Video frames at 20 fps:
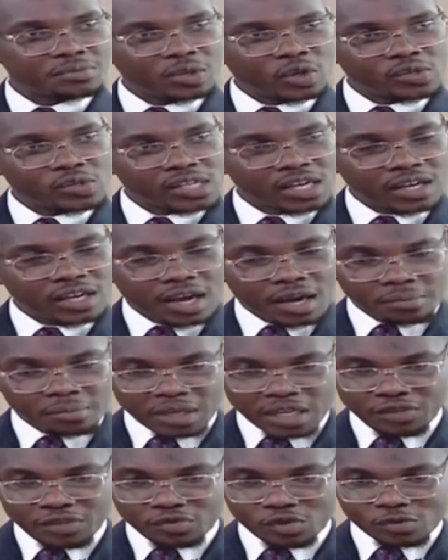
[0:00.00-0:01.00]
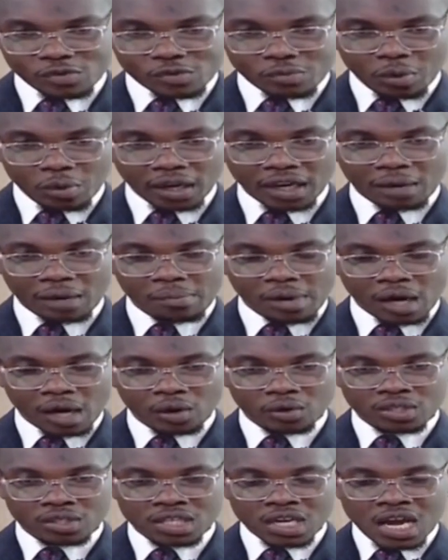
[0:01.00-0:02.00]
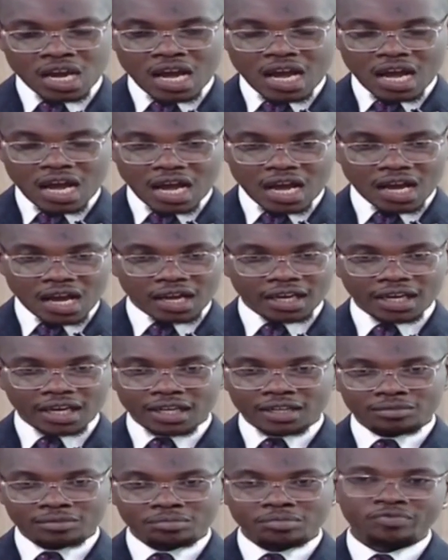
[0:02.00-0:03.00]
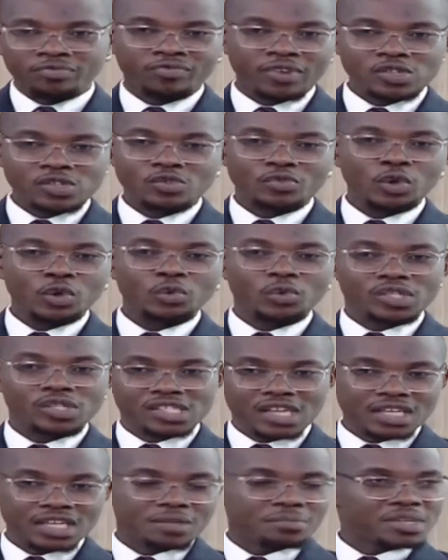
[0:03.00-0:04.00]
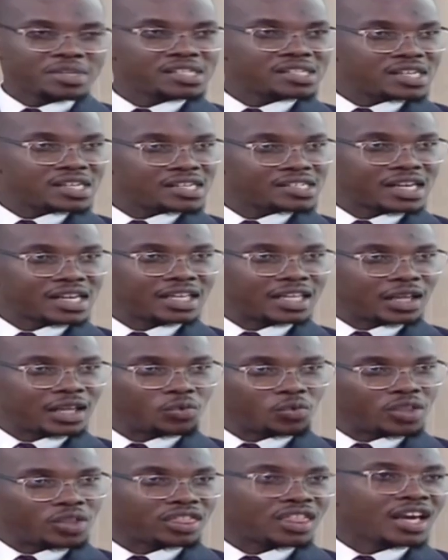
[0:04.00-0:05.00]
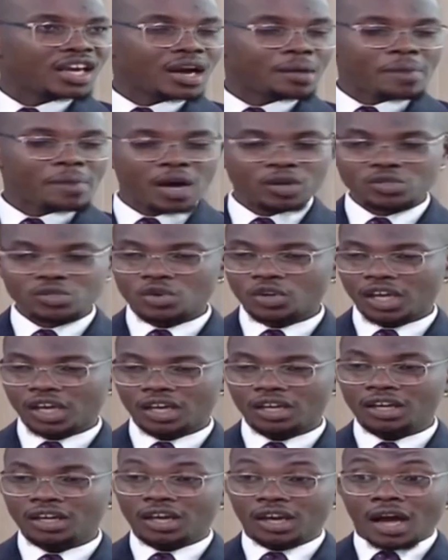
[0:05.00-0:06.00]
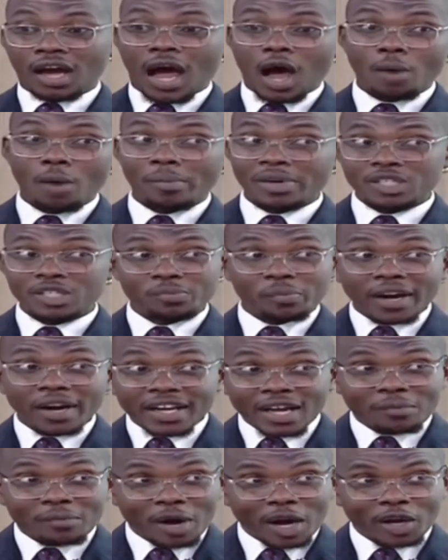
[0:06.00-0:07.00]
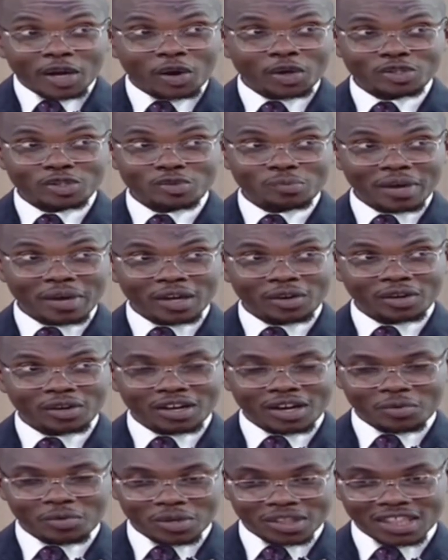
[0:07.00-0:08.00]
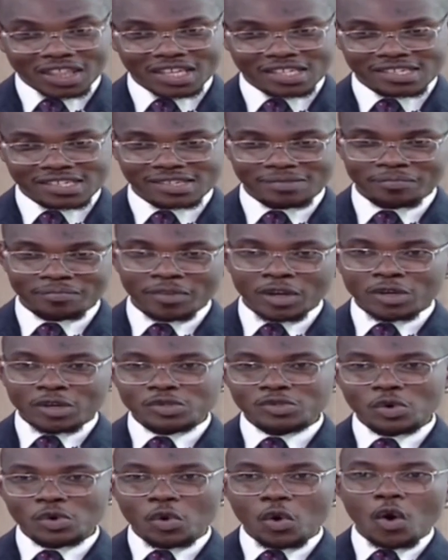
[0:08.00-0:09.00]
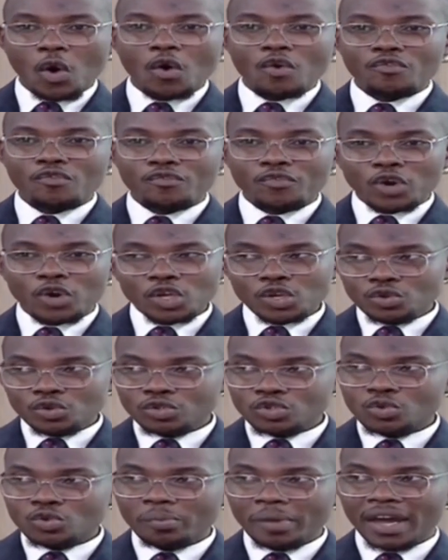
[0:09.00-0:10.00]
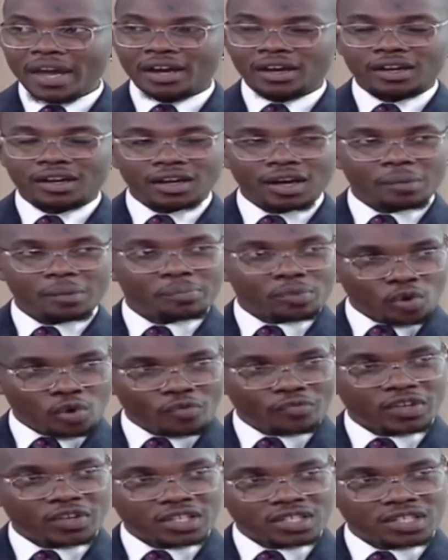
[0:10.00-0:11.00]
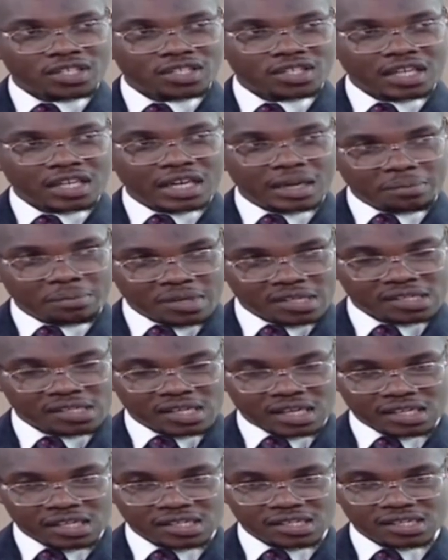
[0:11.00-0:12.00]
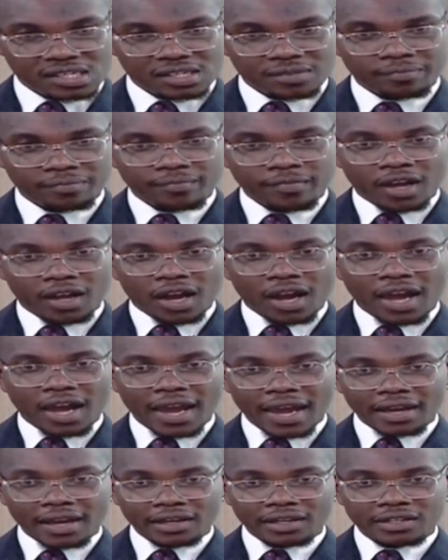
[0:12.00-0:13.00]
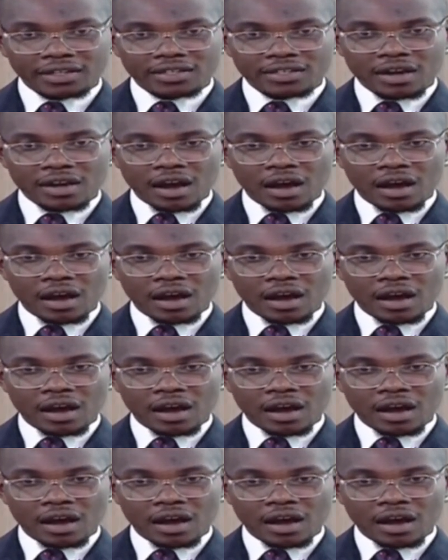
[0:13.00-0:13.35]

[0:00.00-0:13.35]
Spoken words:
because I believe you've spoken about, first of all, we start a business and then we think about, okay, how much money am I going to make with this? So for you to make a profit in a business, and